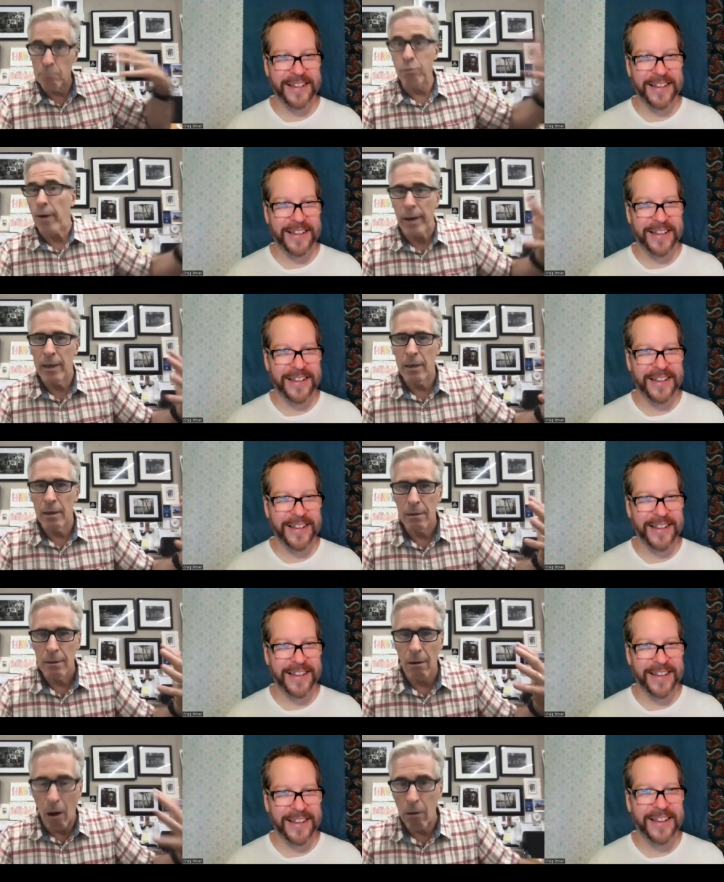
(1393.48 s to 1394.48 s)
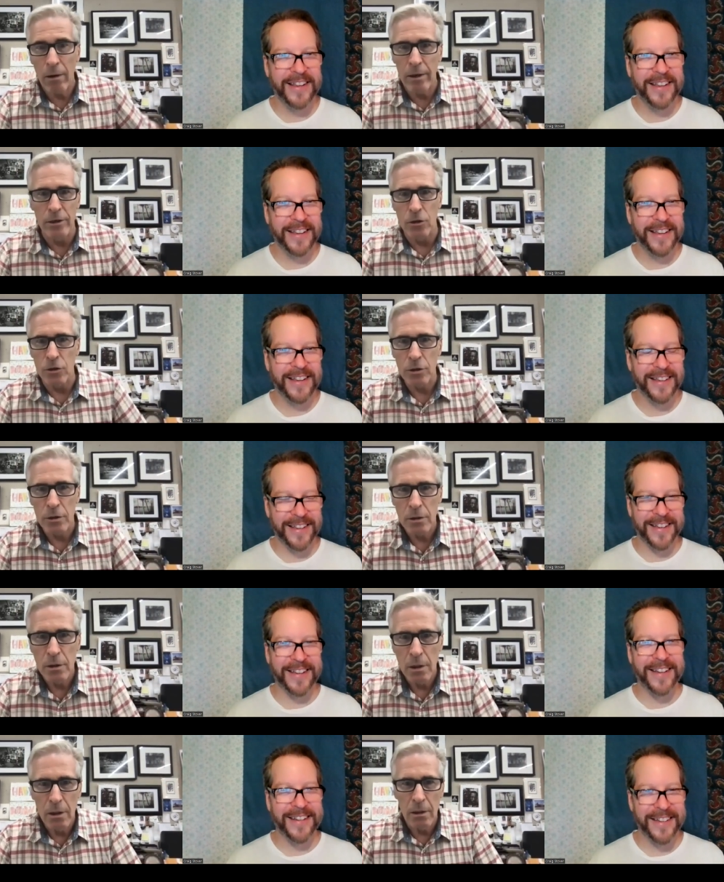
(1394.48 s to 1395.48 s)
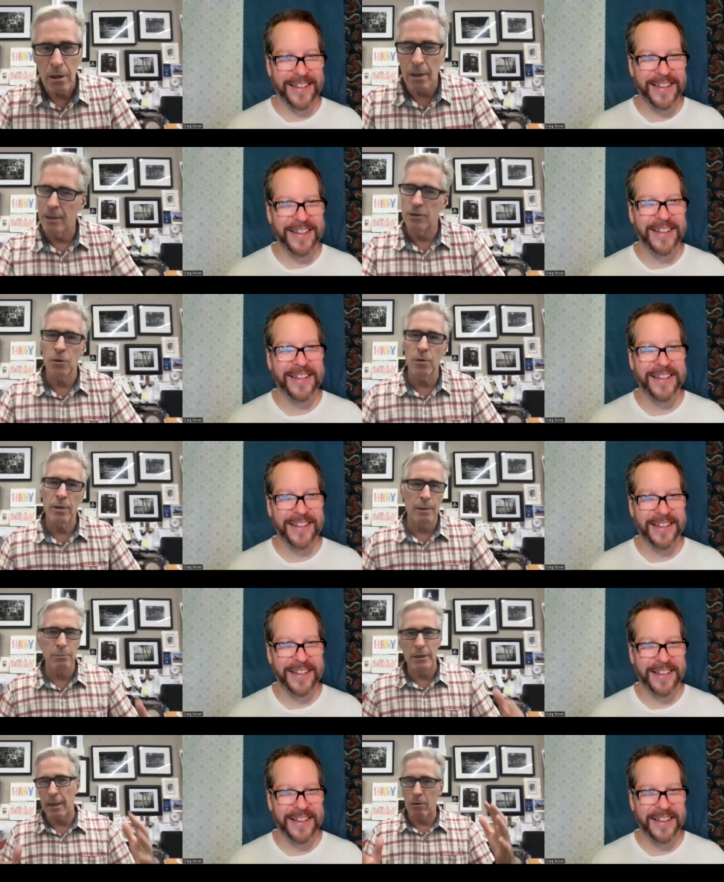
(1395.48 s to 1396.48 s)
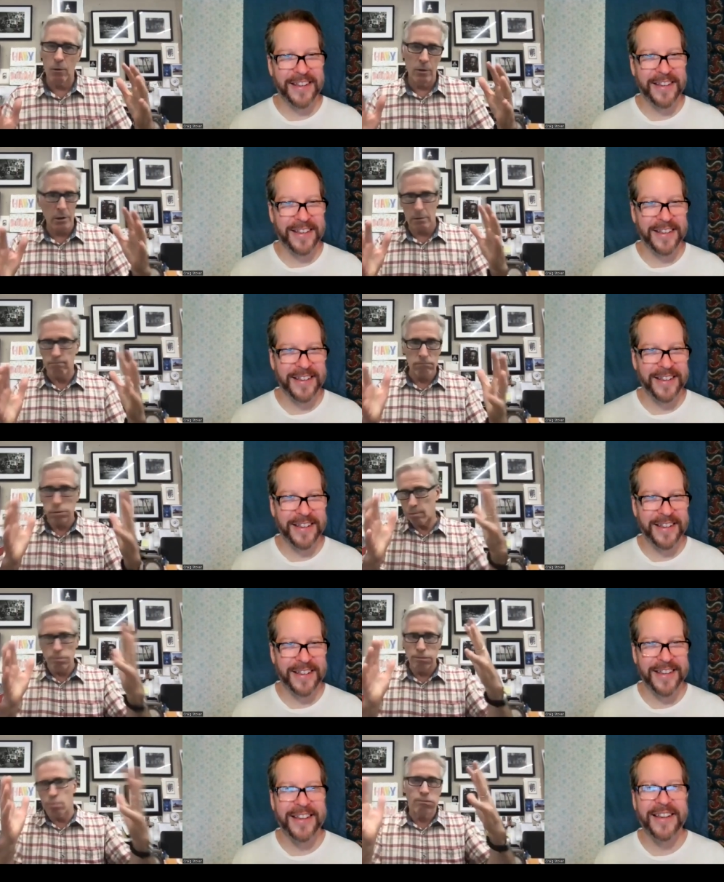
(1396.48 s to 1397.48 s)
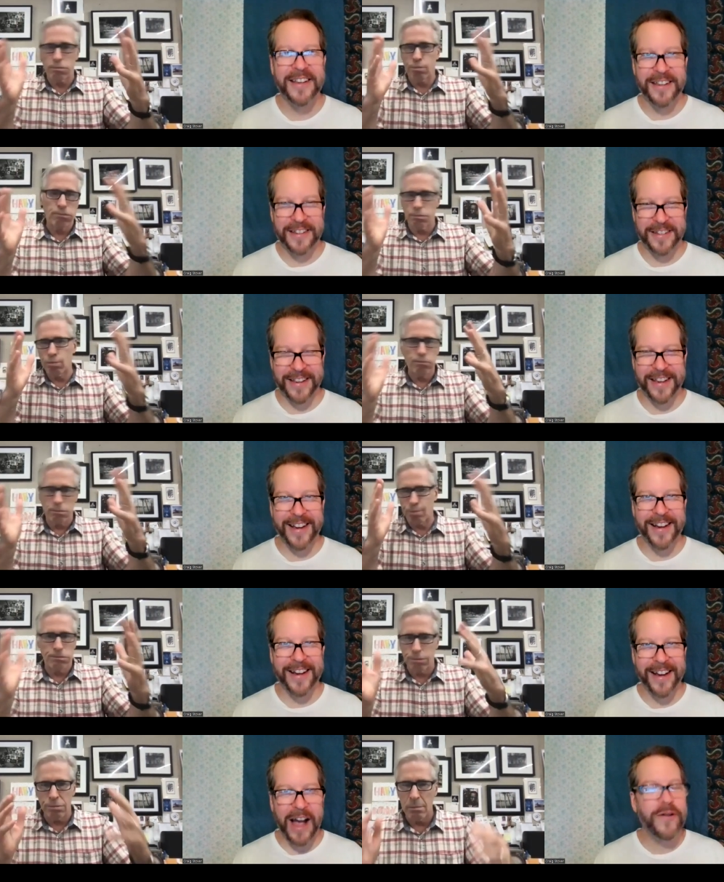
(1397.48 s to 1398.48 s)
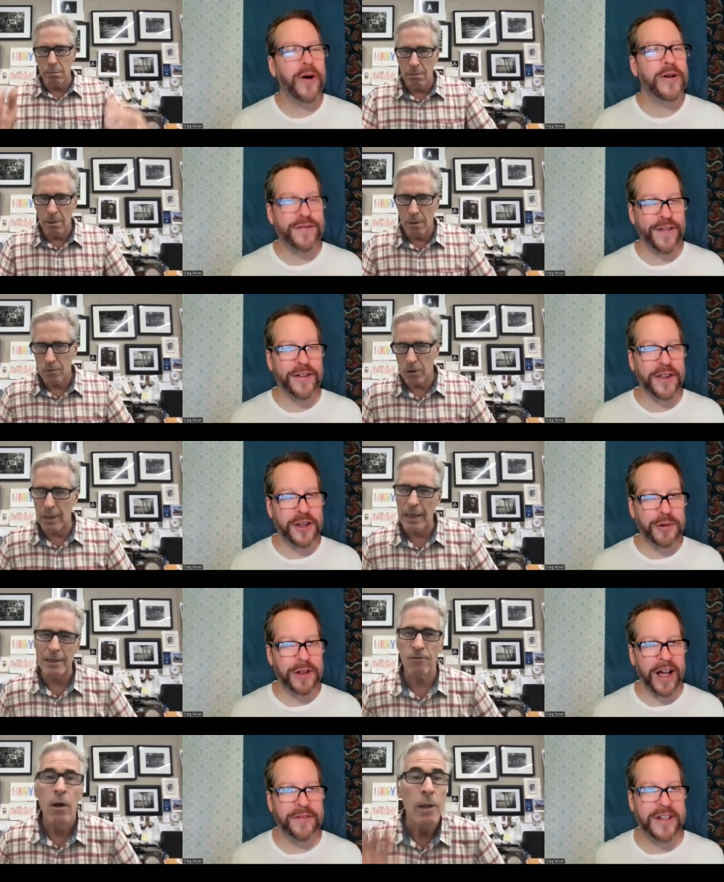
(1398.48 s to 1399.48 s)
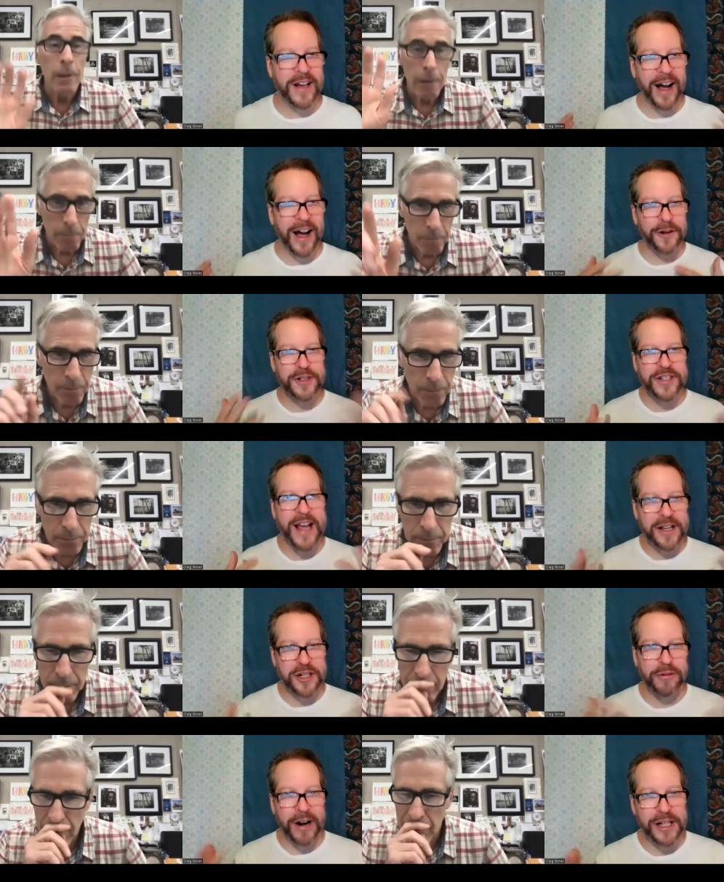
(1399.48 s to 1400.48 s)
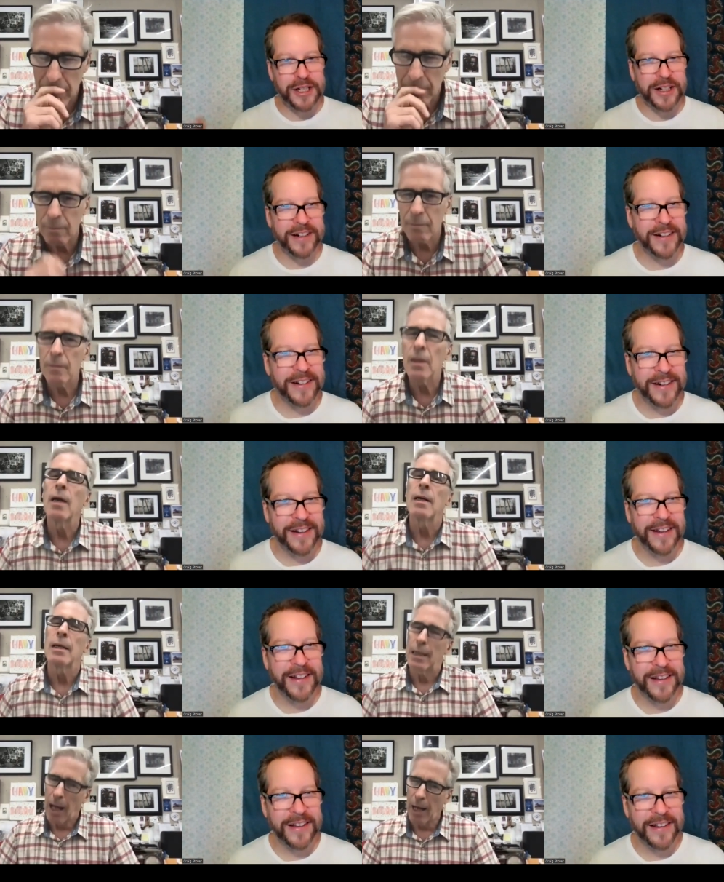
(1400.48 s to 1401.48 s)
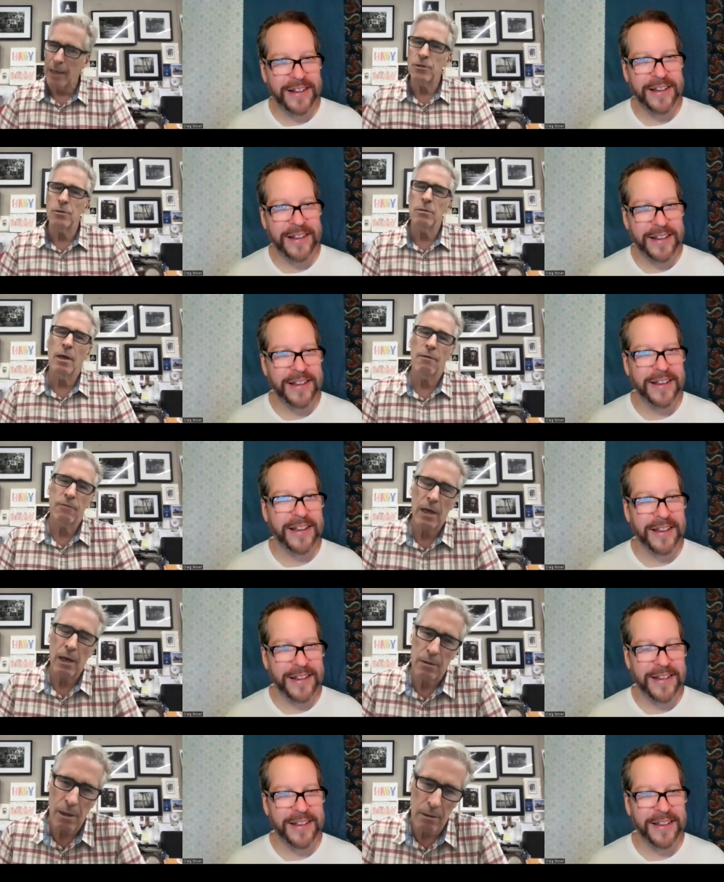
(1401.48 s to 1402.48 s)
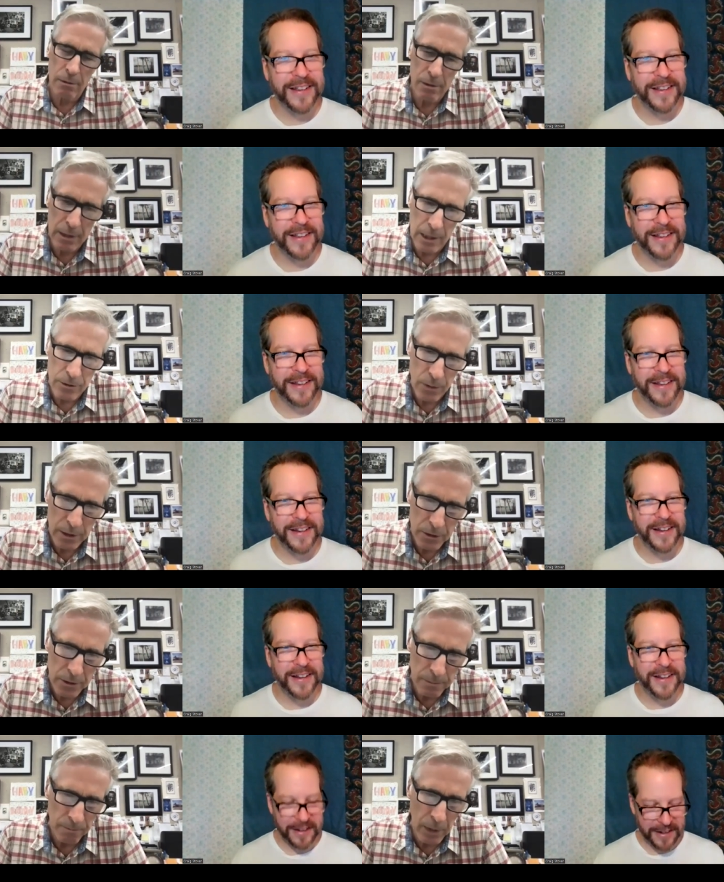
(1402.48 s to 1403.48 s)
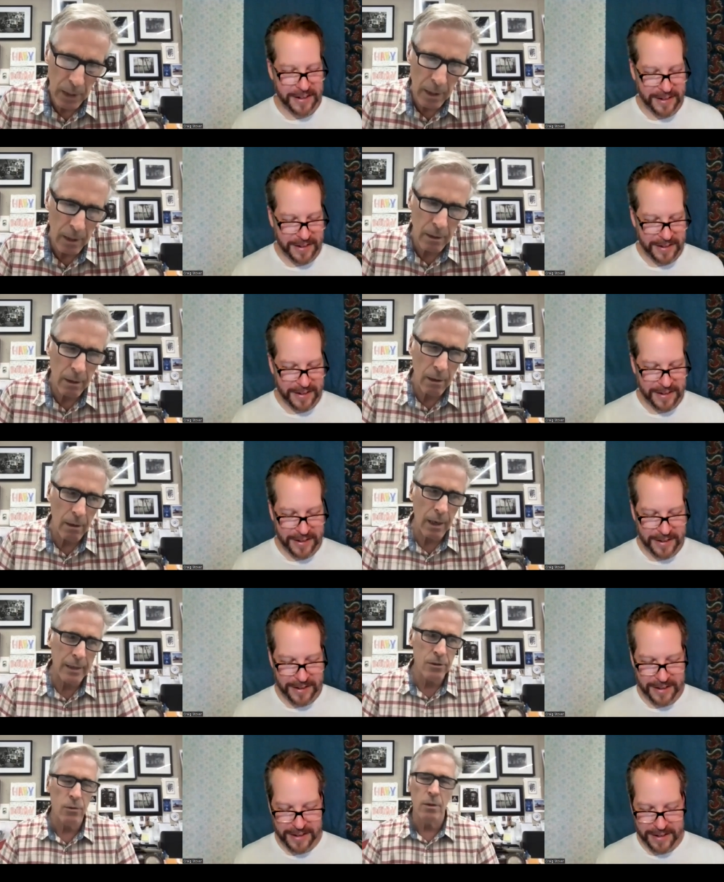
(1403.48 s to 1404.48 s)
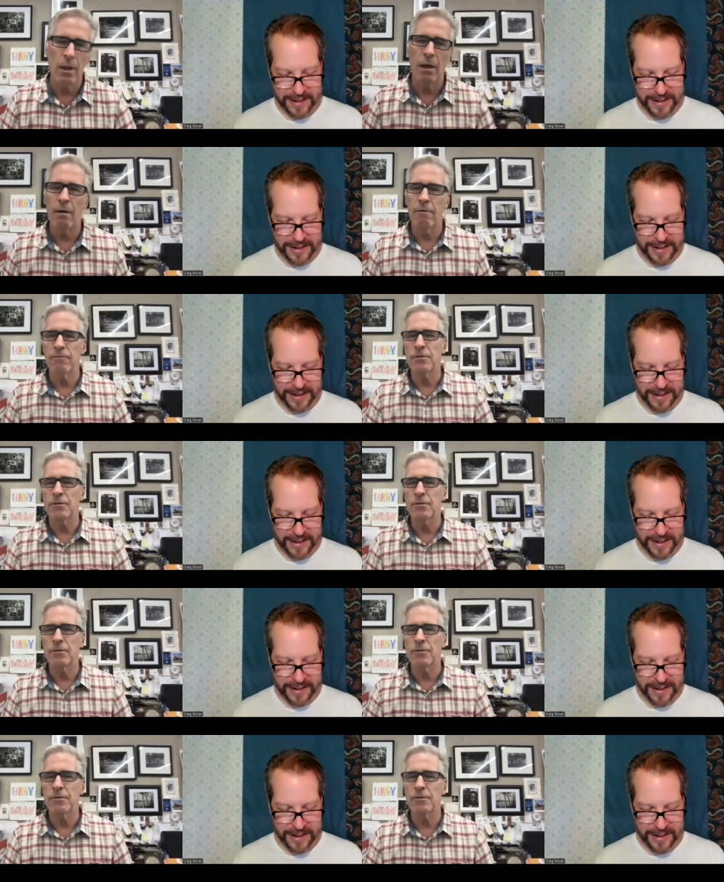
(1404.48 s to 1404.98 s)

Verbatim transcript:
Speaker 1: bright orange uh-huh. and the two of them together were just yeah i've always so felt that you
Speaker 2: loved color saturation
Speaker 1: I do love color saturation, and uh, I do love